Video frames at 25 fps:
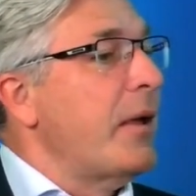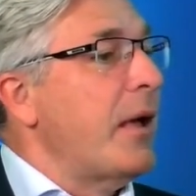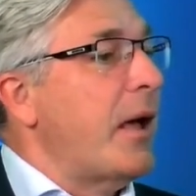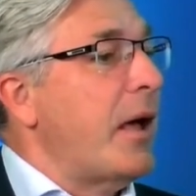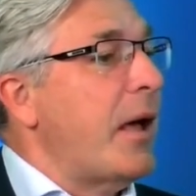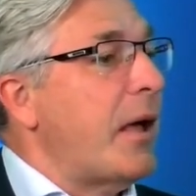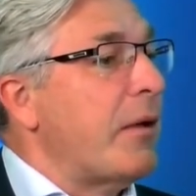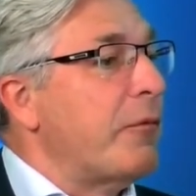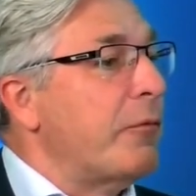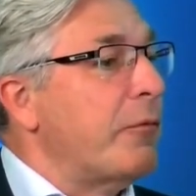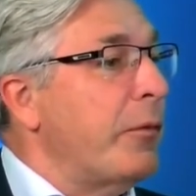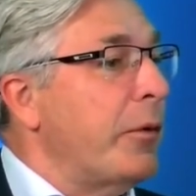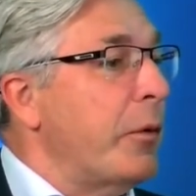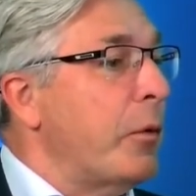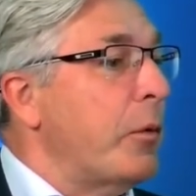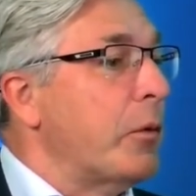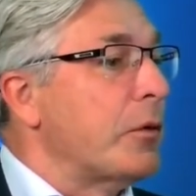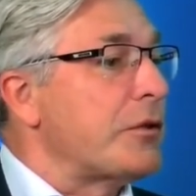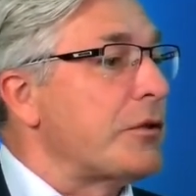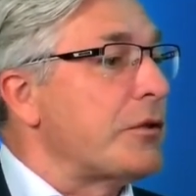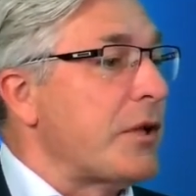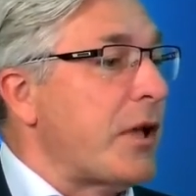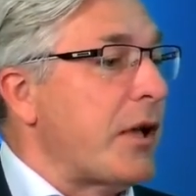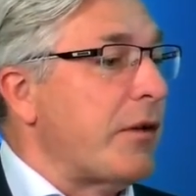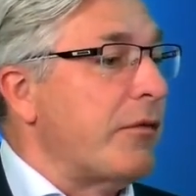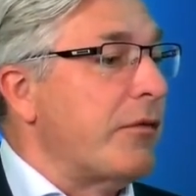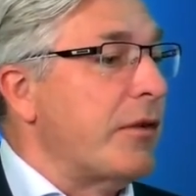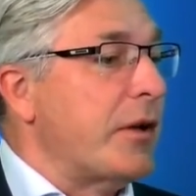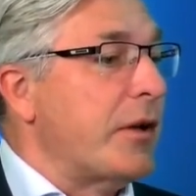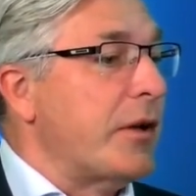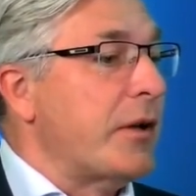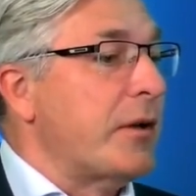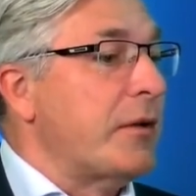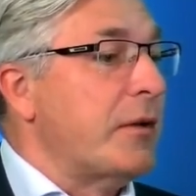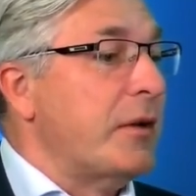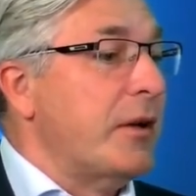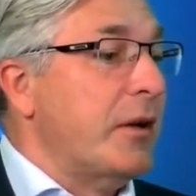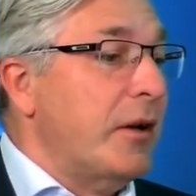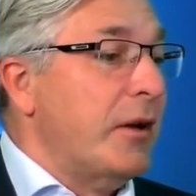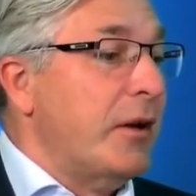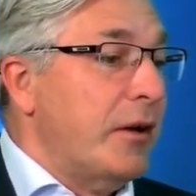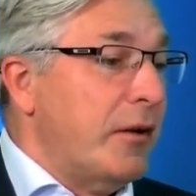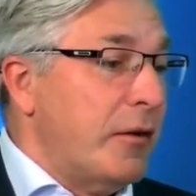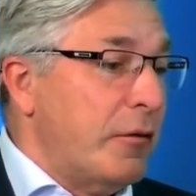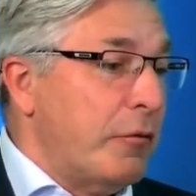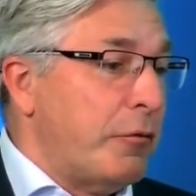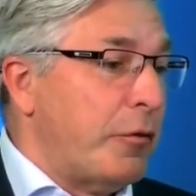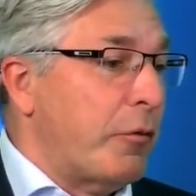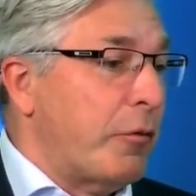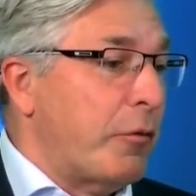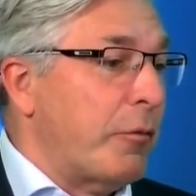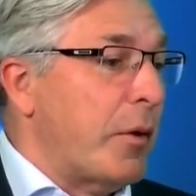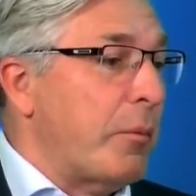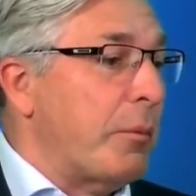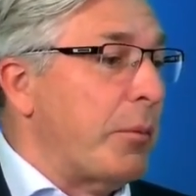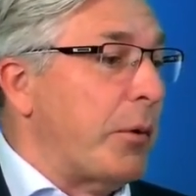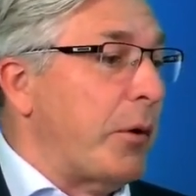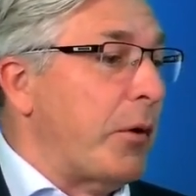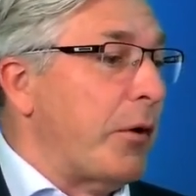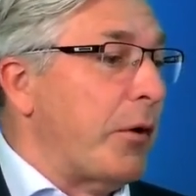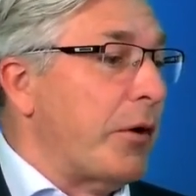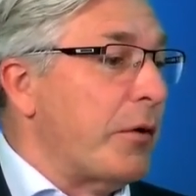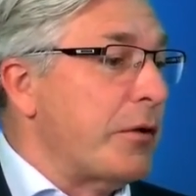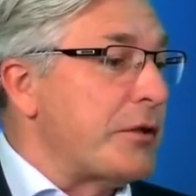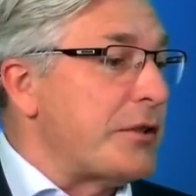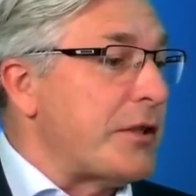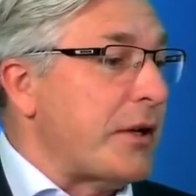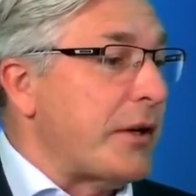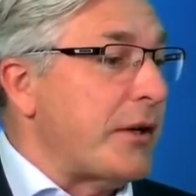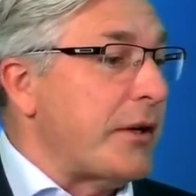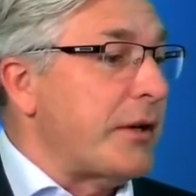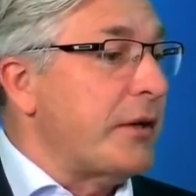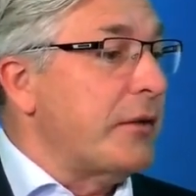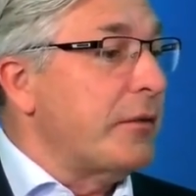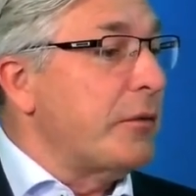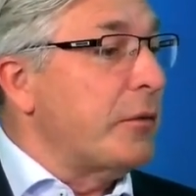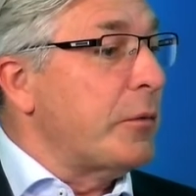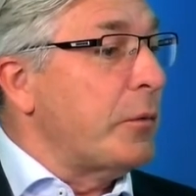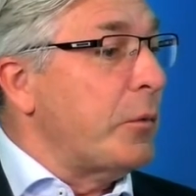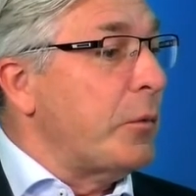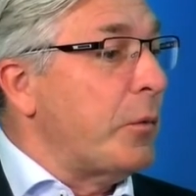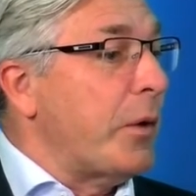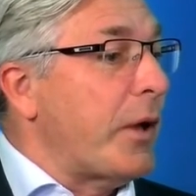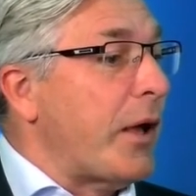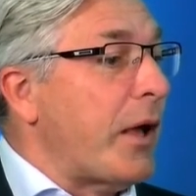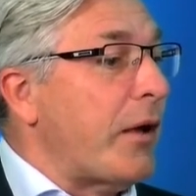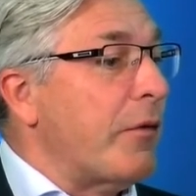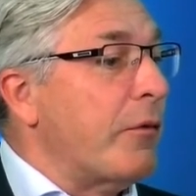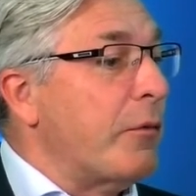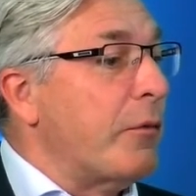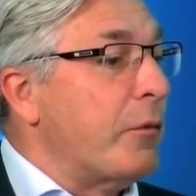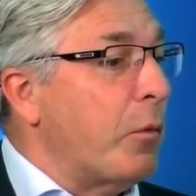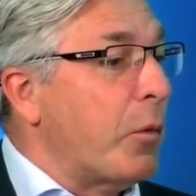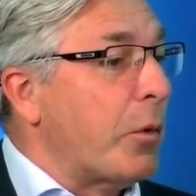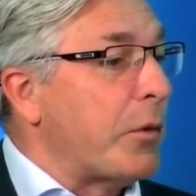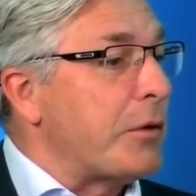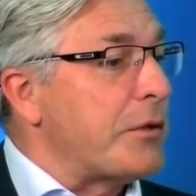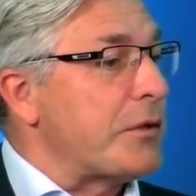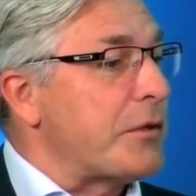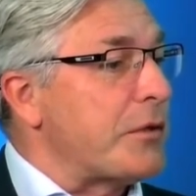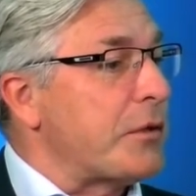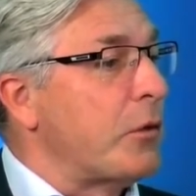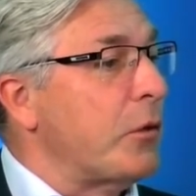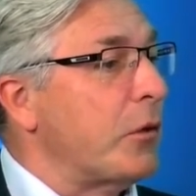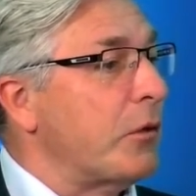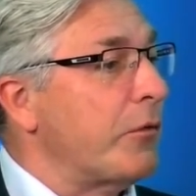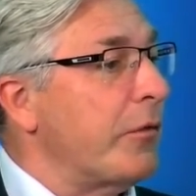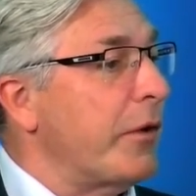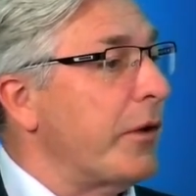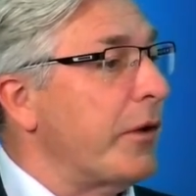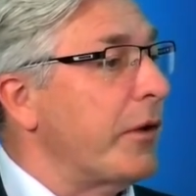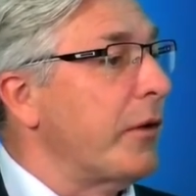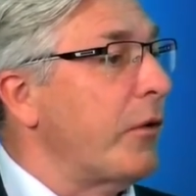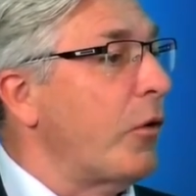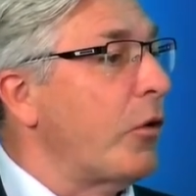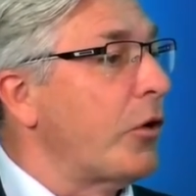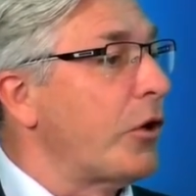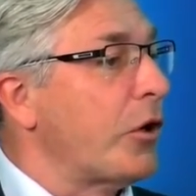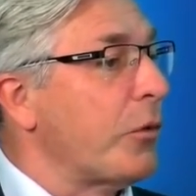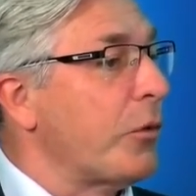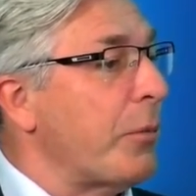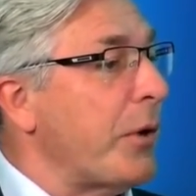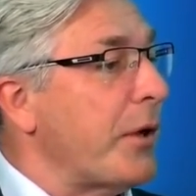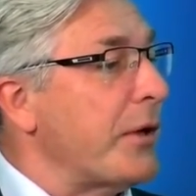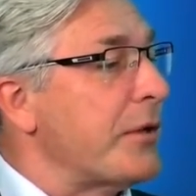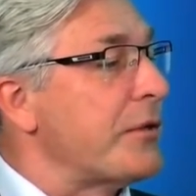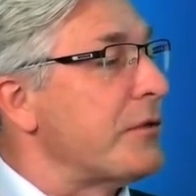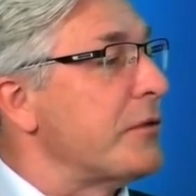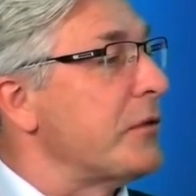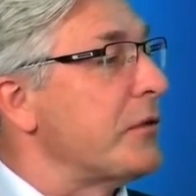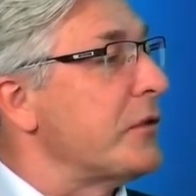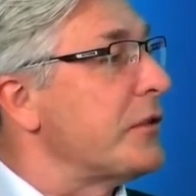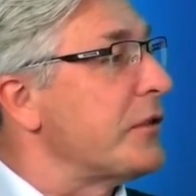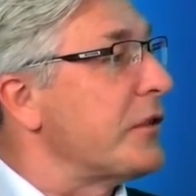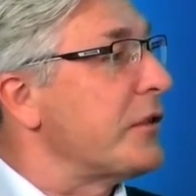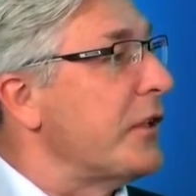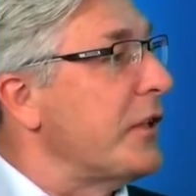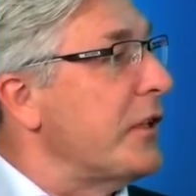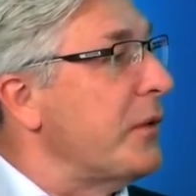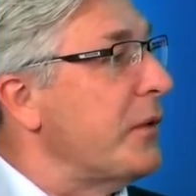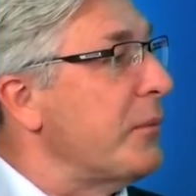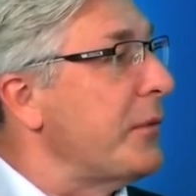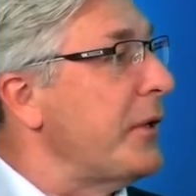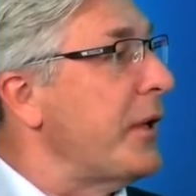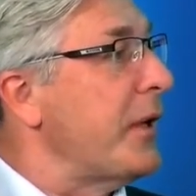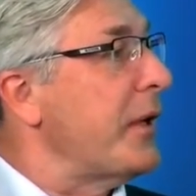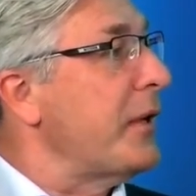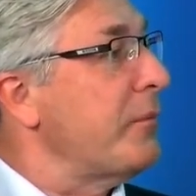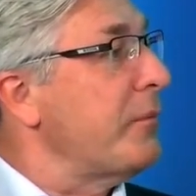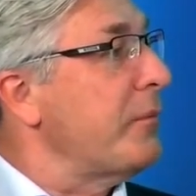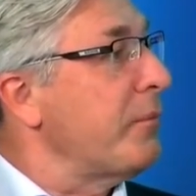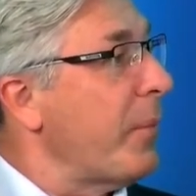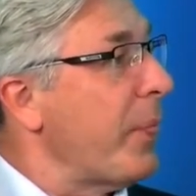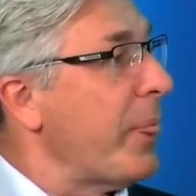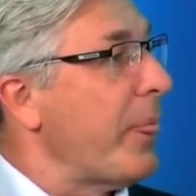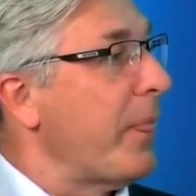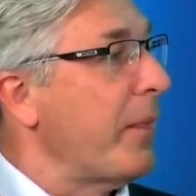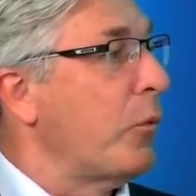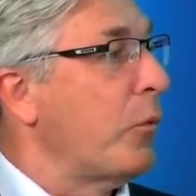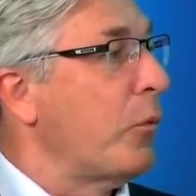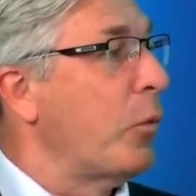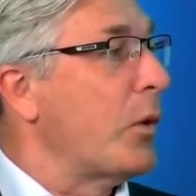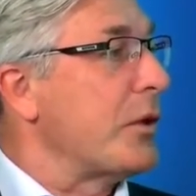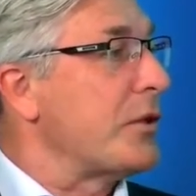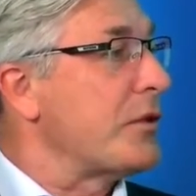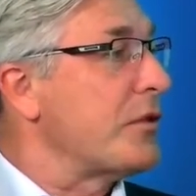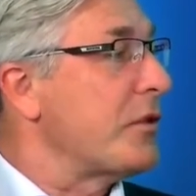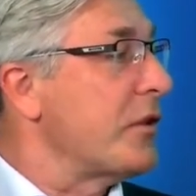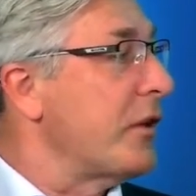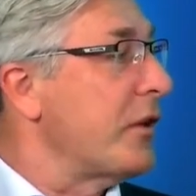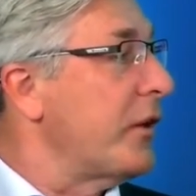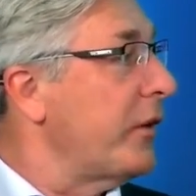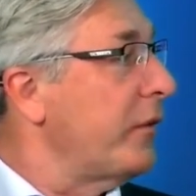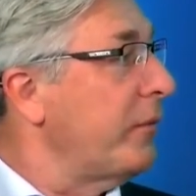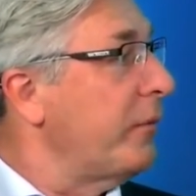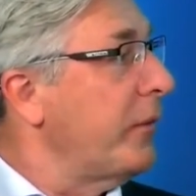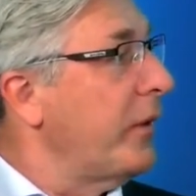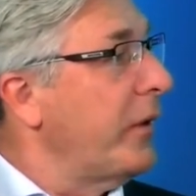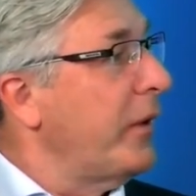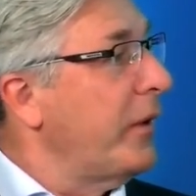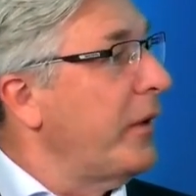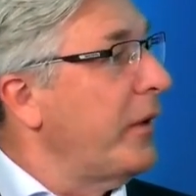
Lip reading: And we also have from the employer side, we have what's called the occupational scheme day once a year.